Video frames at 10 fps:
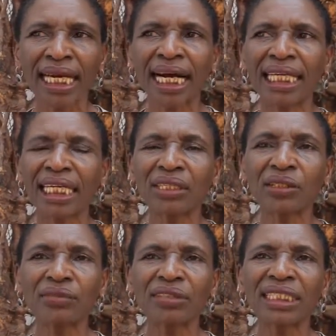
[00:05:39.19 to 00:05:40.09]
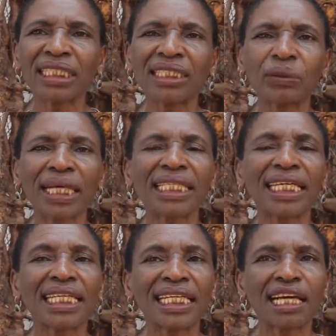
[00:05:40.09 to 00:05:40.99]
and out of it is what
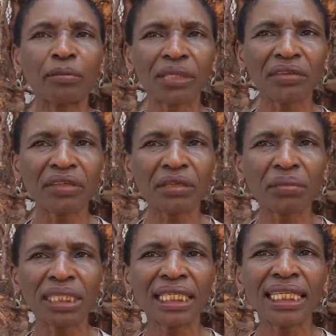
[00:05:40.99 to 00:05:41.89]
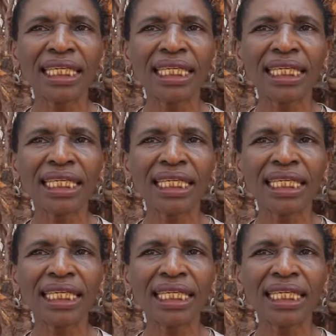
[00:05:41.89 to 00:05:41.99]
ended up giving me